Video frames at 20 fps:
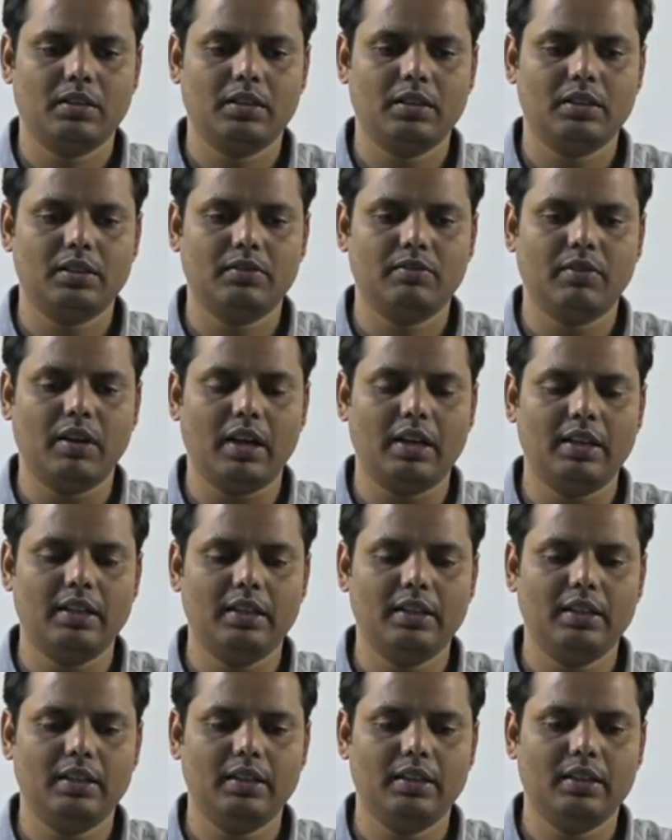this
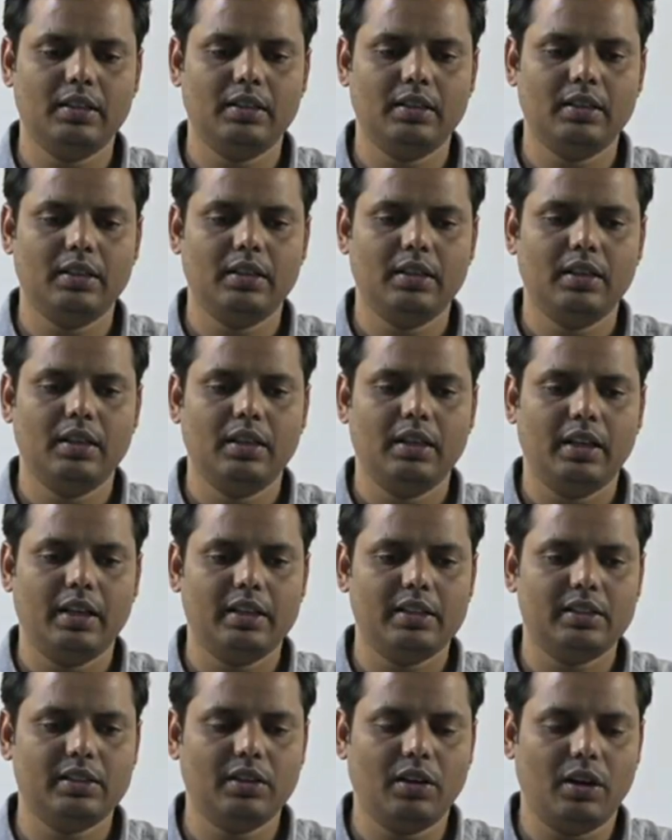valley
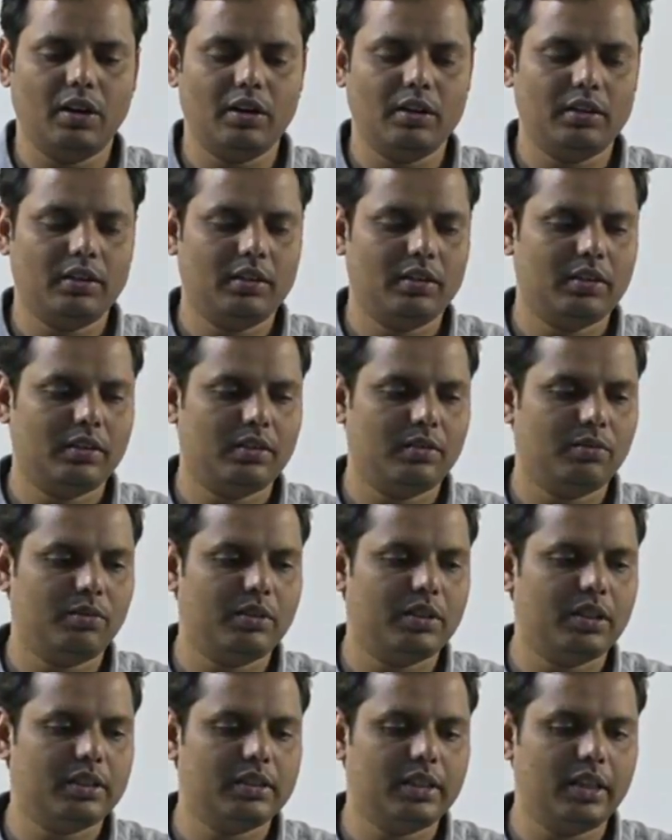is known
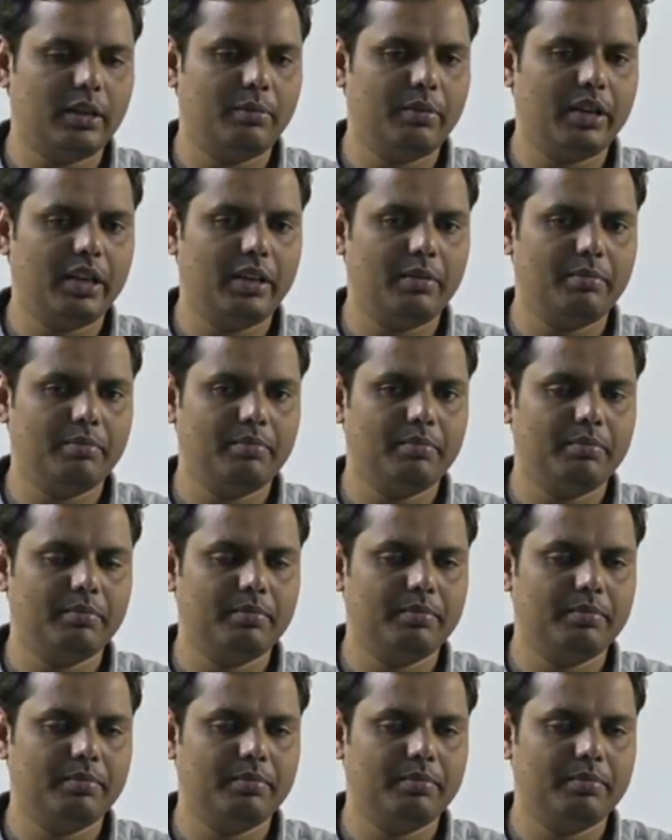with the same name.